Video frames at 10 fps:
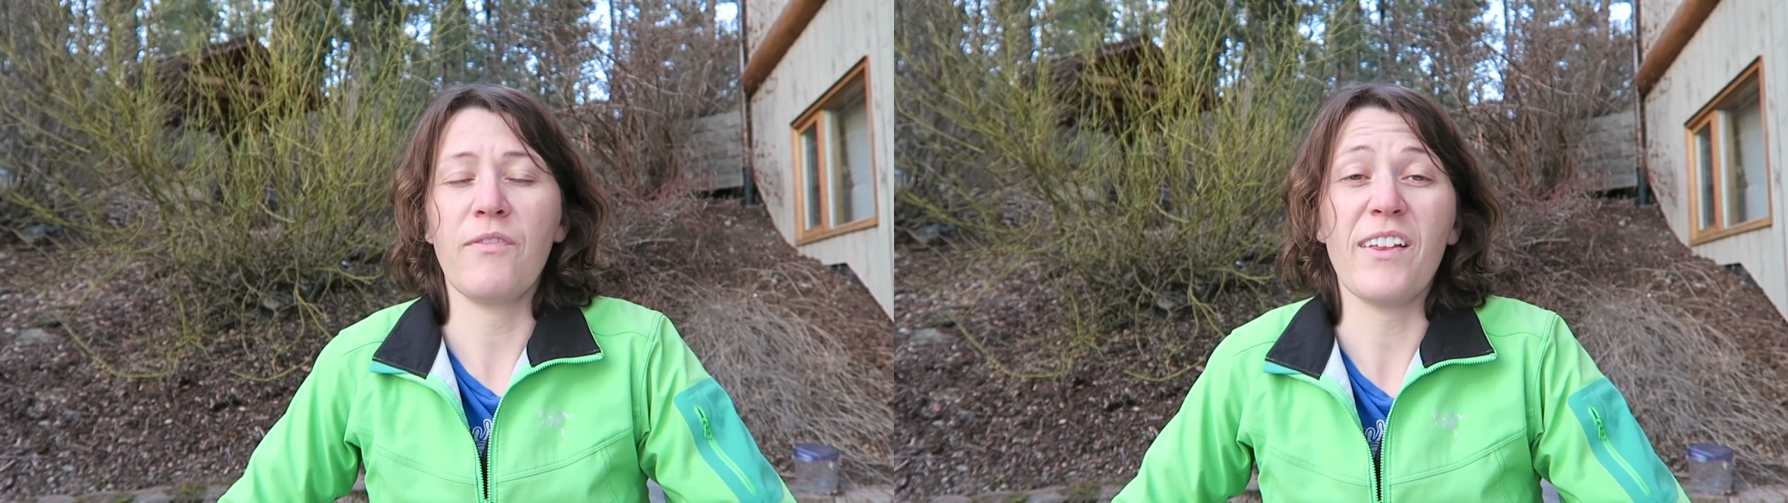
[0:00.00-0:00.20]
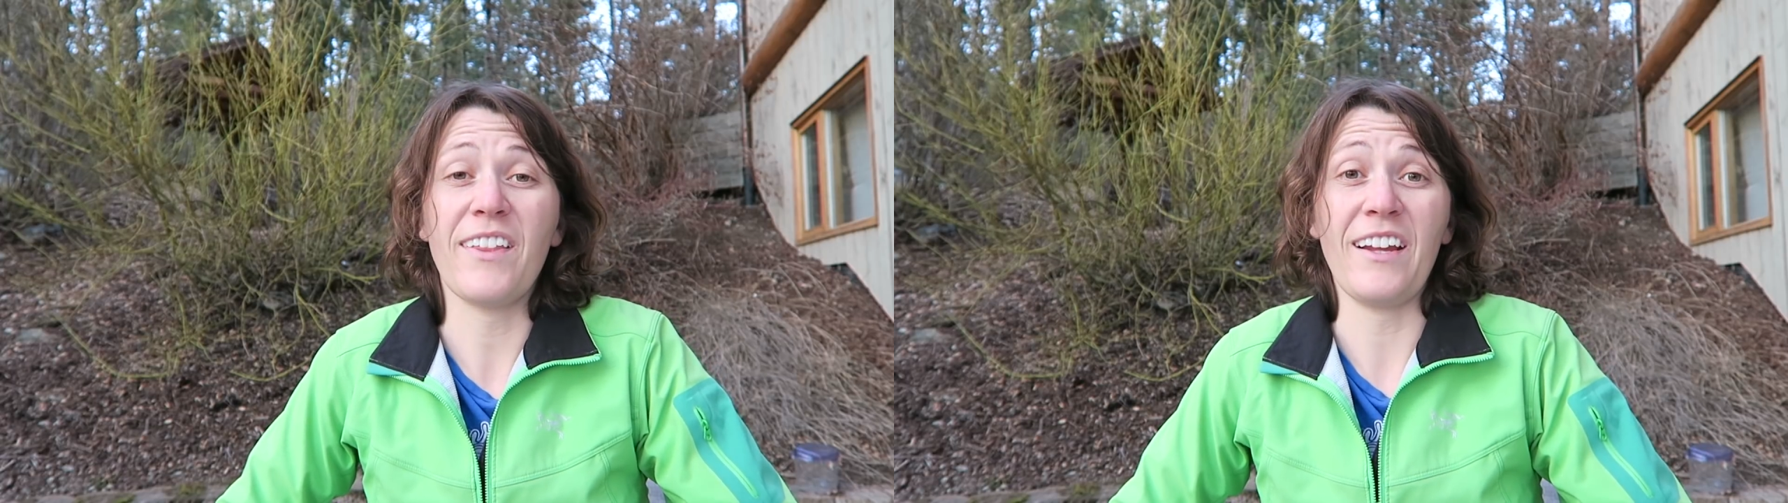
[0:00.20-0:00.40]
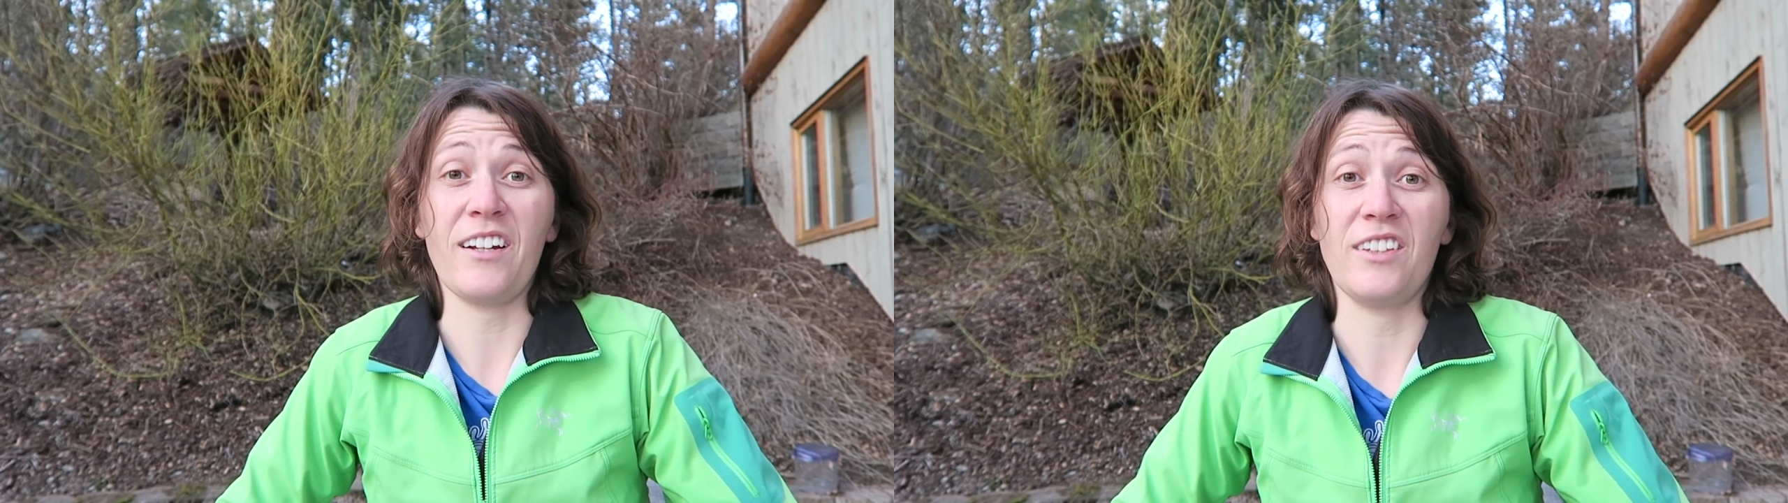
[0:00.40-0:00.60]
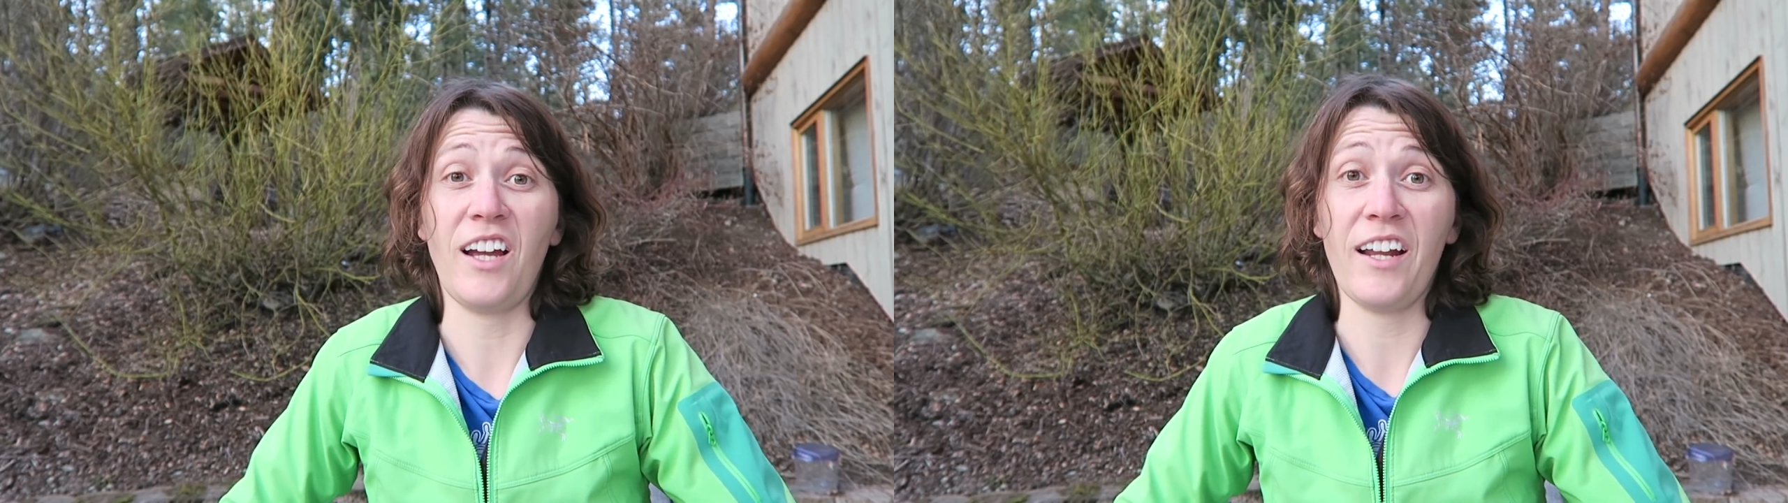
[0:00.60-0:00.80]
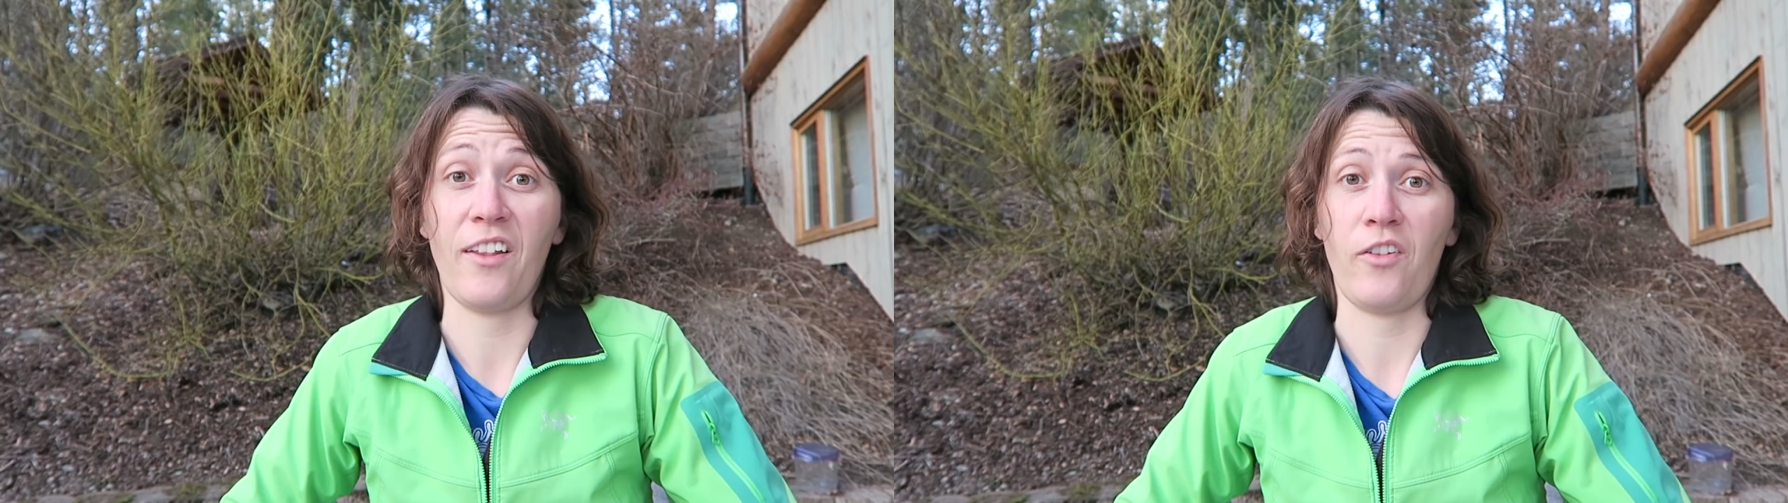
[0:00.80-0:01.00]
feasting on
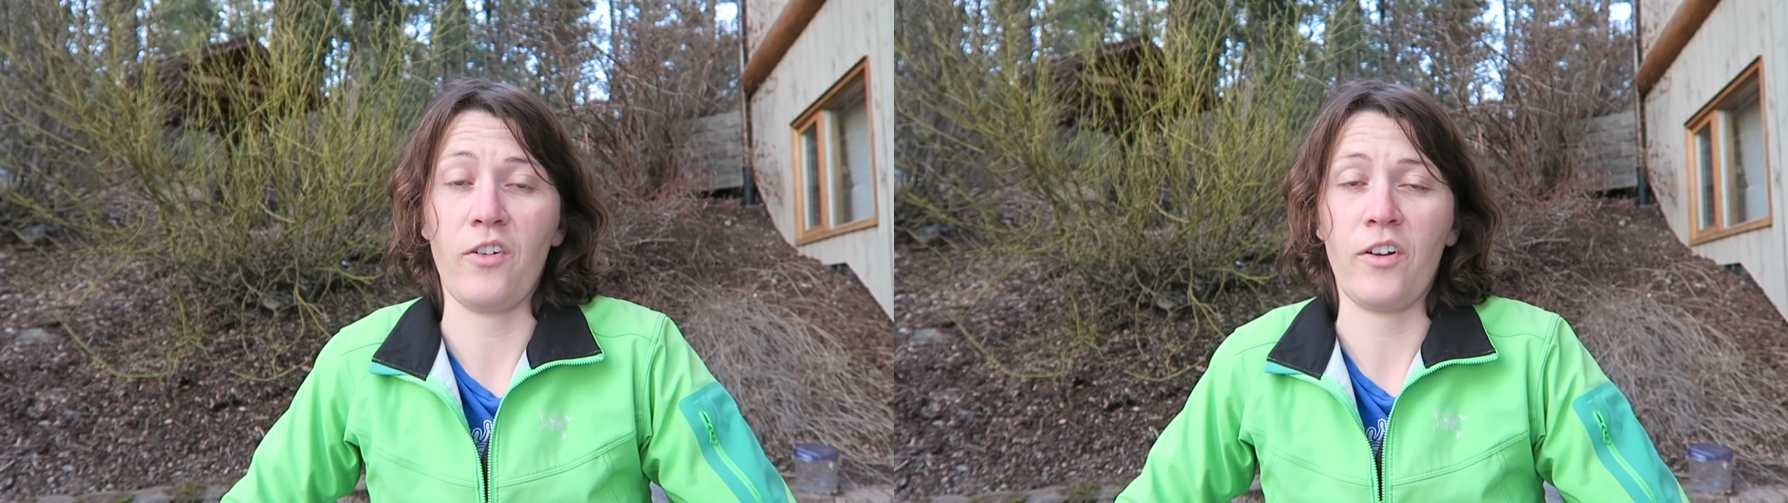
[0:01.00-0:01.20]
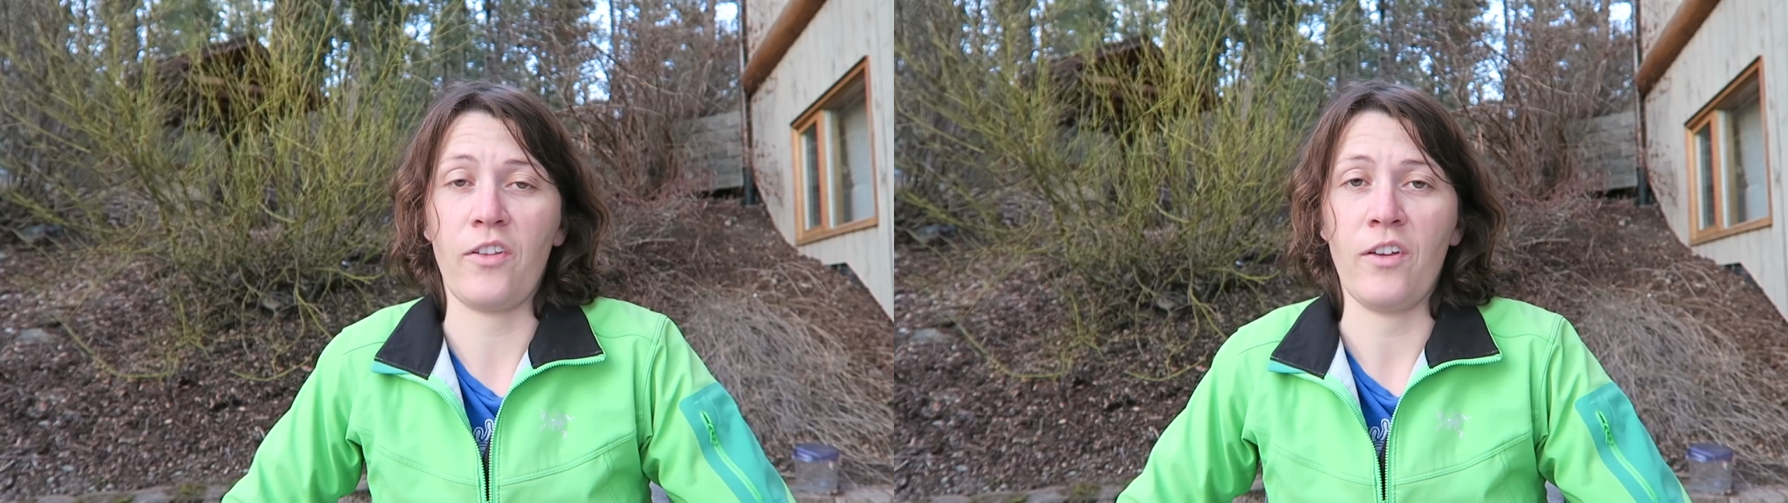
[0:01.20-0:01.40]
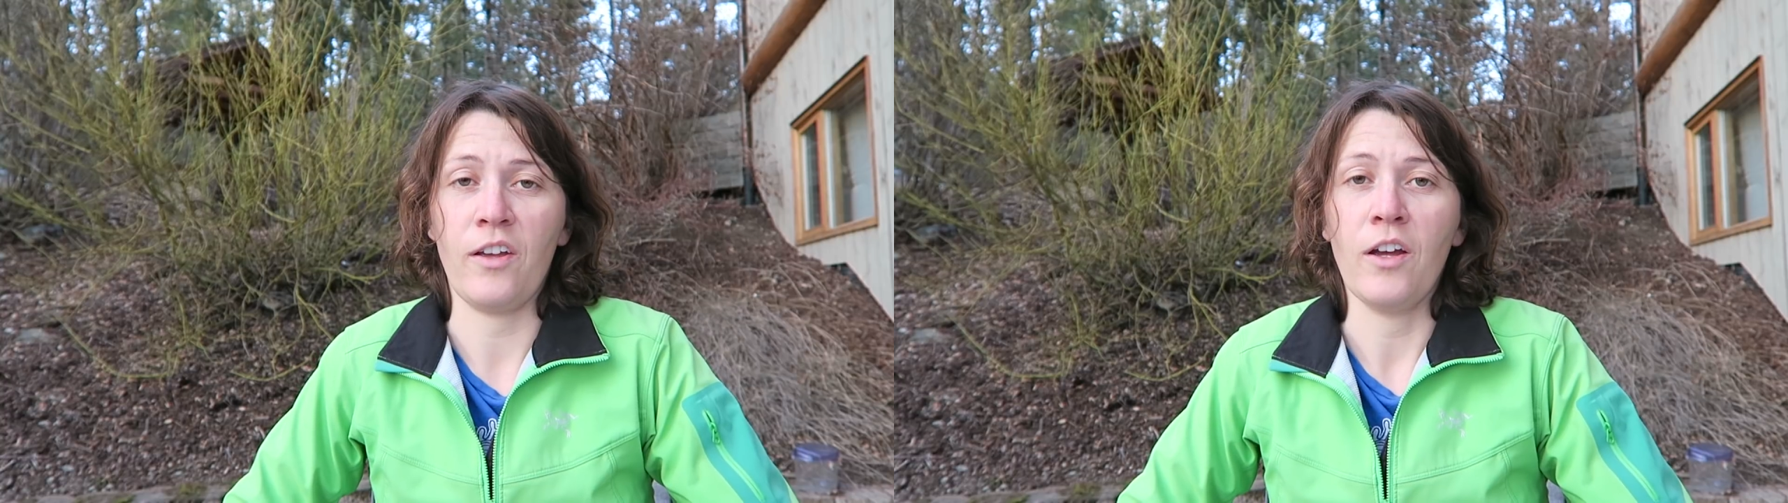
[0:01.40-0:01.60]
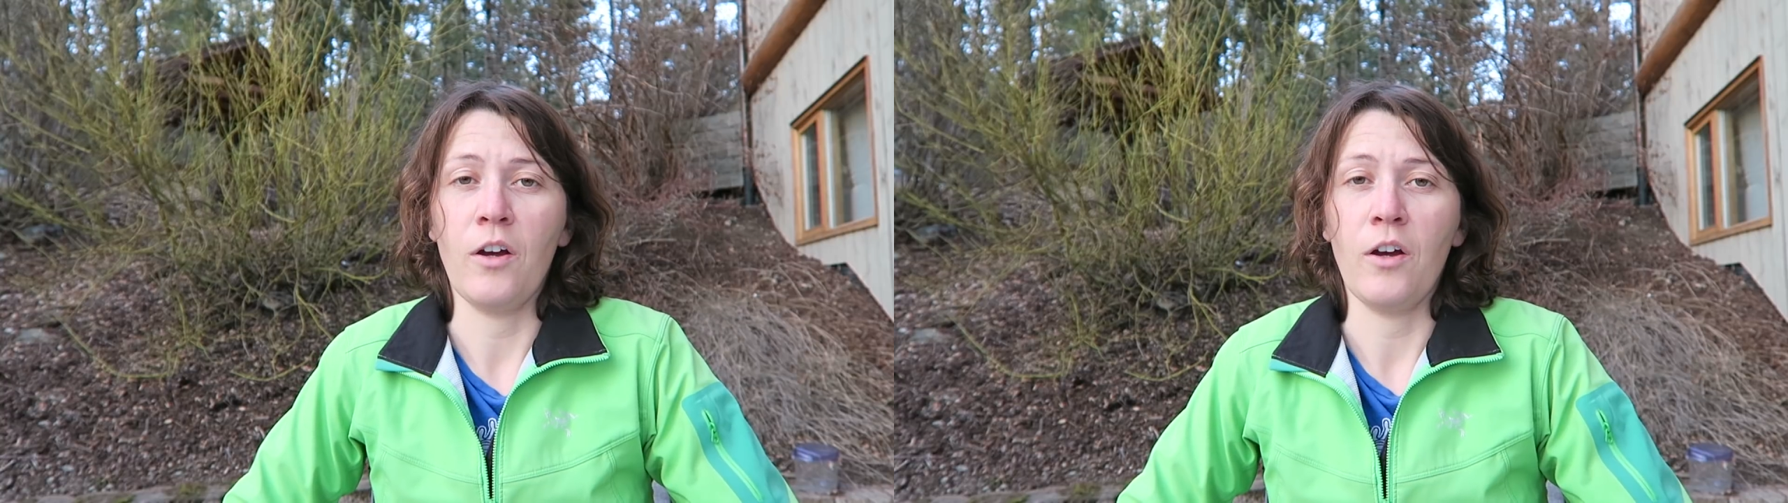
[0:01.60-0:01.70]
dinosaurs.